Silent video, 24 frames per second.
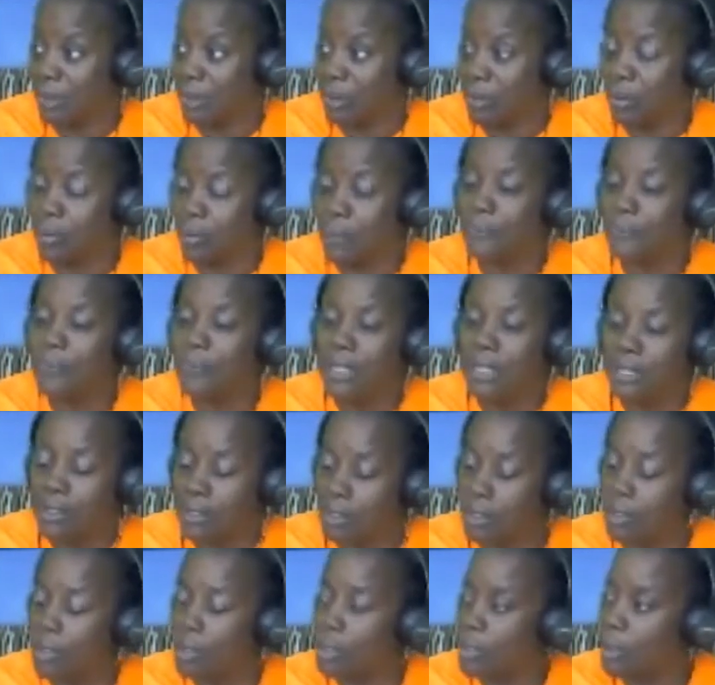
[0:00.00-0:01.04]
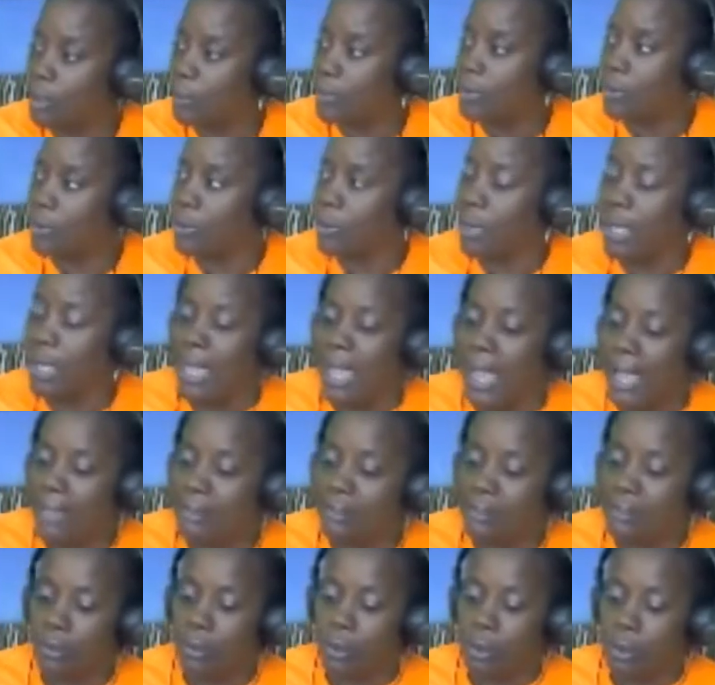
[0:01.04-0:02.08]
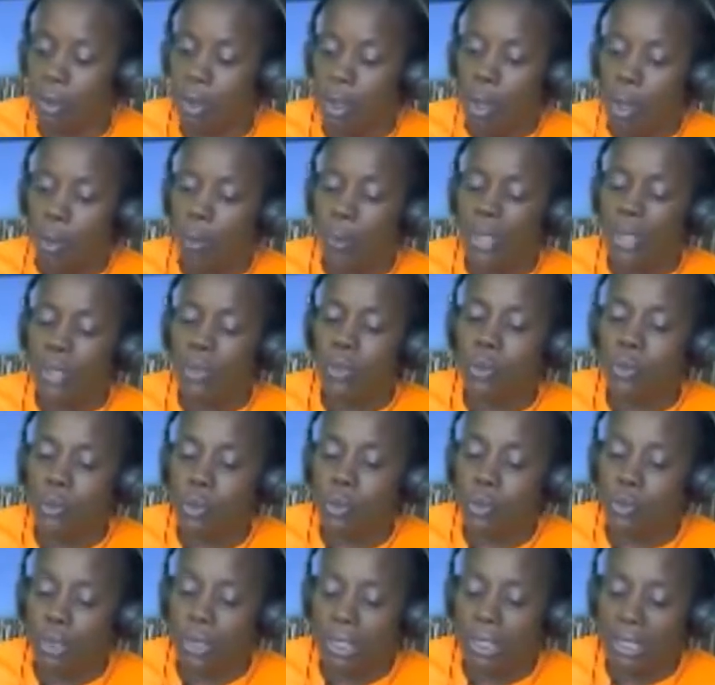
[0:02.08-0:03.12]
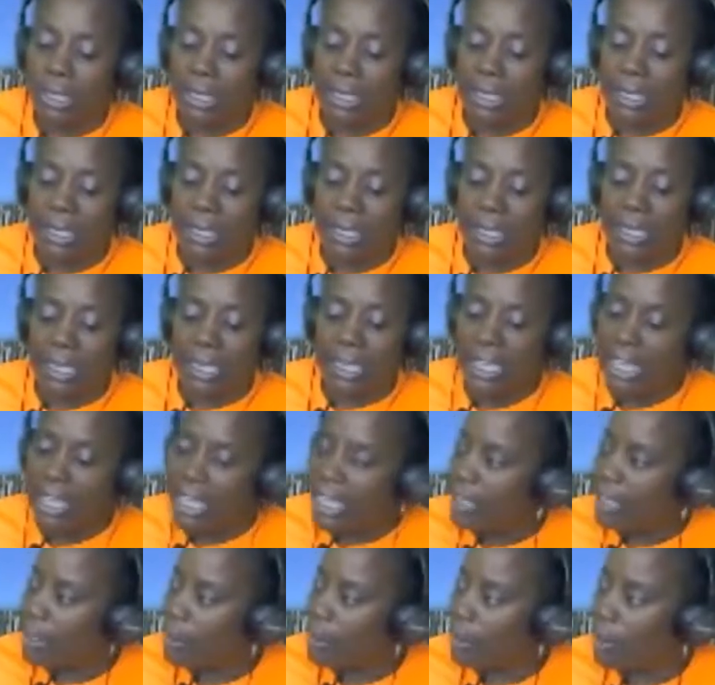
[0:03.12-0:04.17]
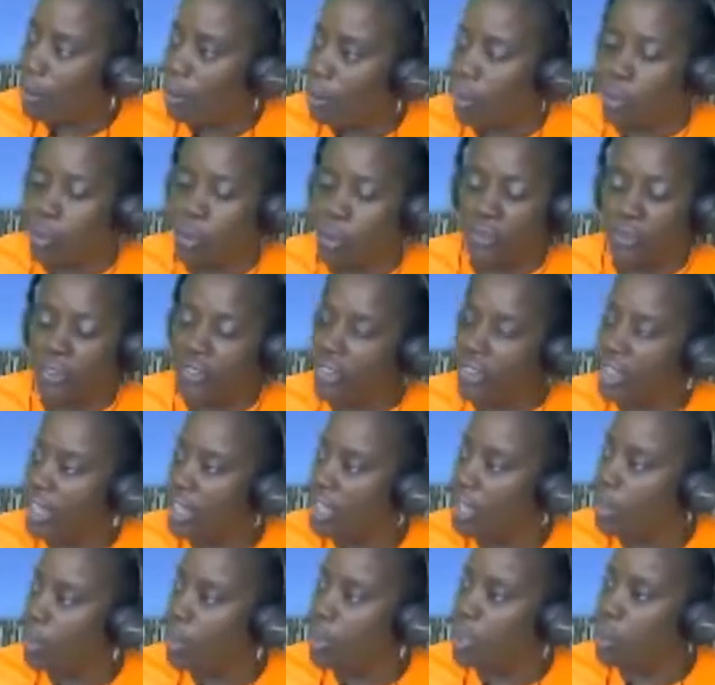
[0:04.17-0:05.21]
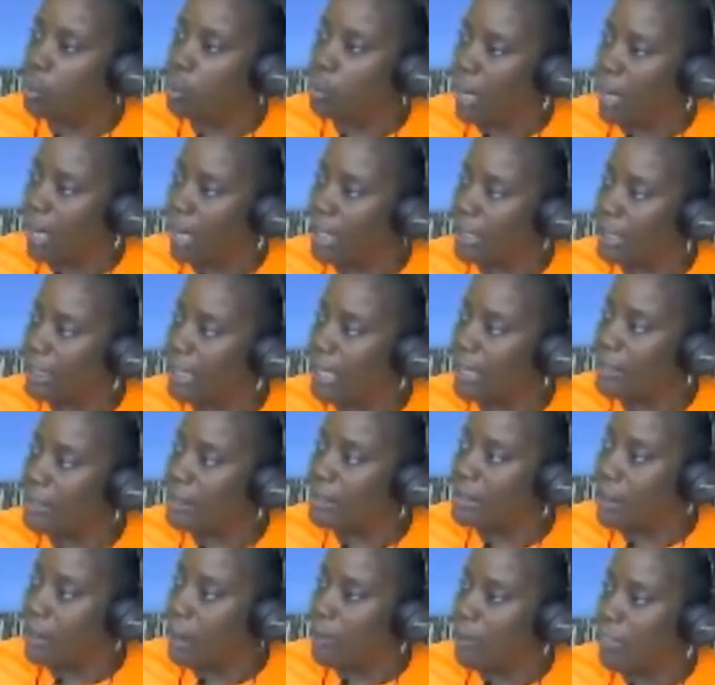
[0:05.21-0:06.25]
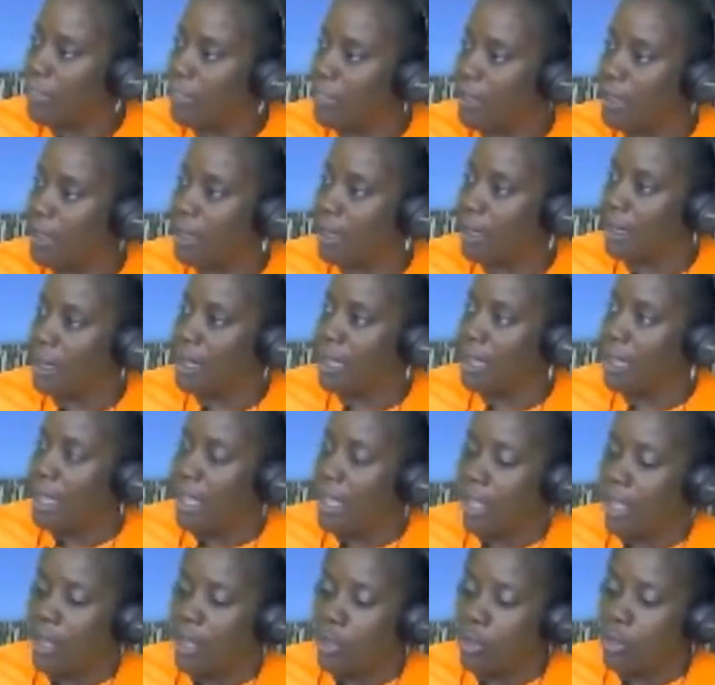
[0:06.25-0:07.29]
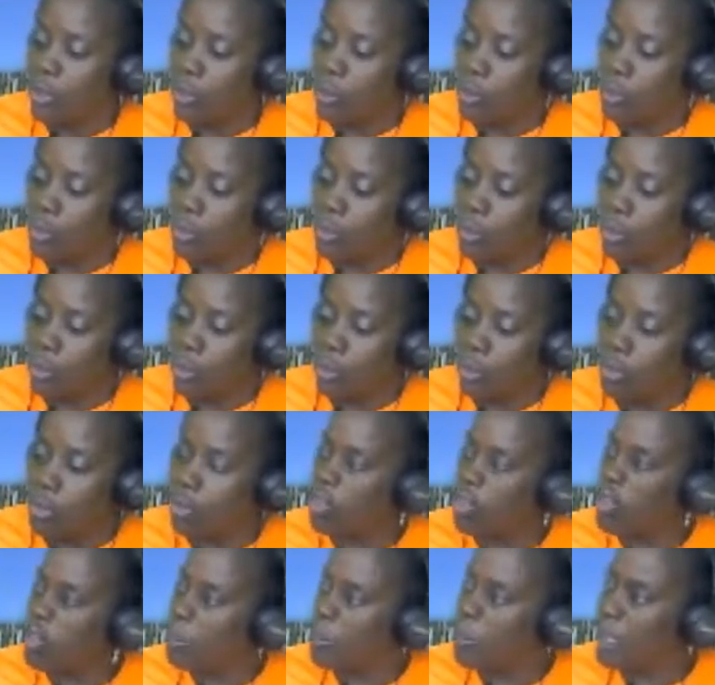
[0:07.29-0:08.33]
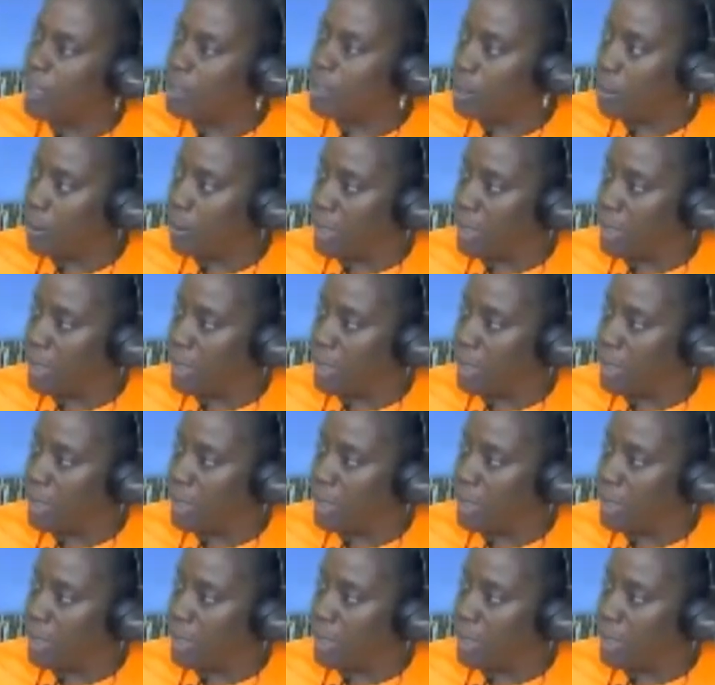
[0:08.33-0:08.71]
You know, it's going to come through. And so when you hear or you see or you recognize something, you speak to it